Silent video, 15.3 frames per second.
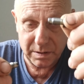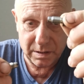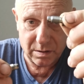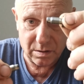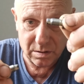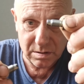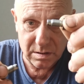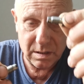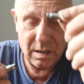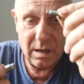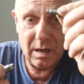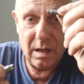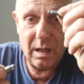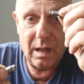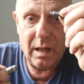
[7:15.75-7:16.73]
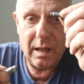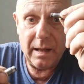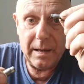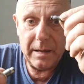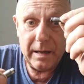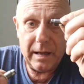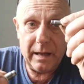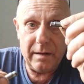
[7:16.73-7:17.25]
Because
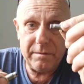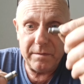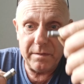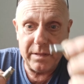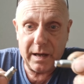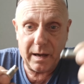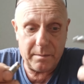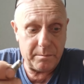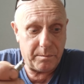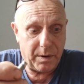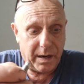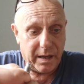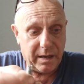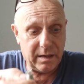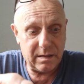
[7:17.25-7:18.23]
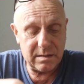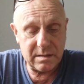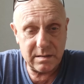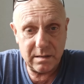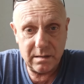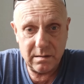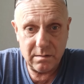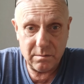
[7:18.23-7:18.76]
if that
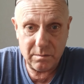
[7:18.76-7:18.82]
breaks,